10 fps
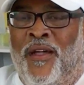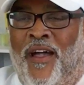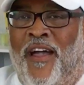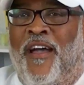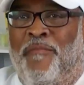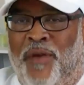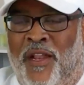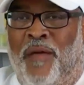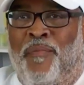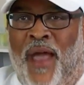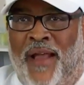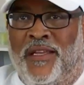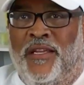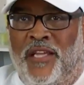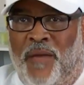I, I've been
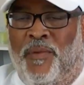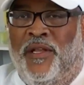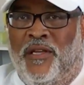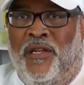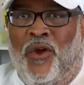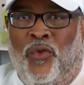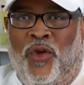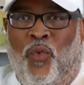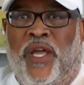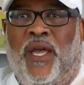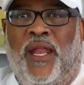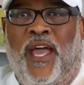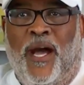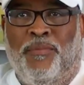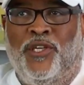impacted deeply to know that we can
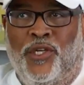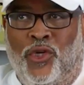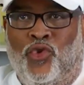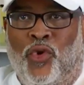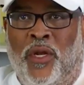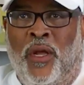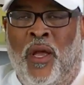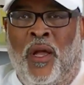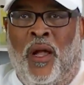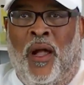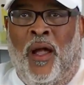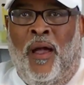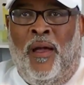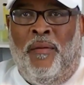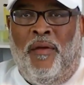help children.
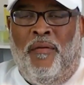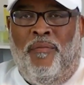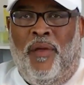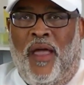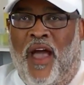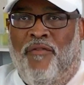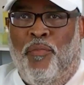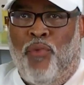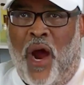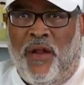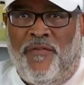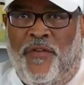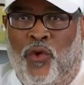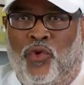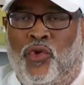Uh, have a brighter
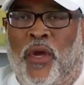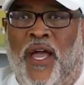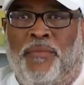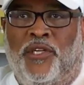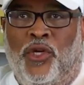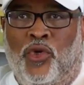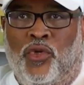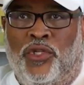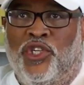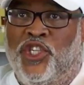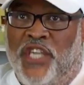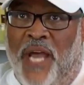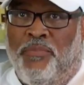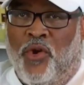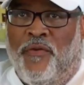future, help children to
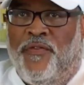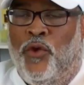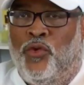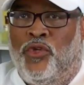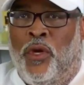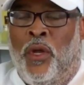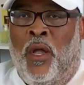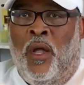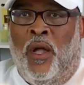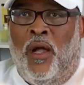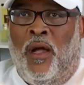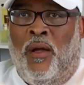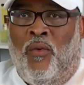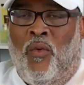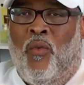shape their future
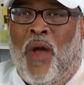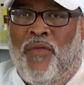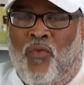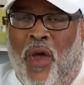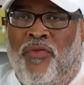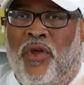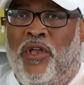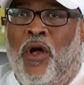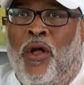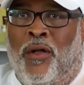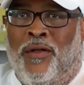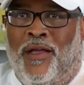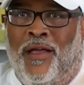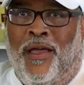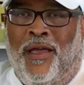uh, while, while, they're young,
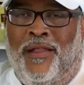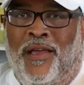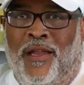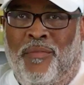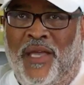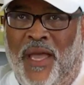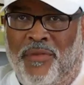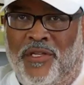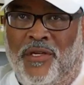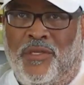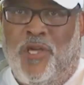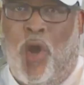uh, and then be able to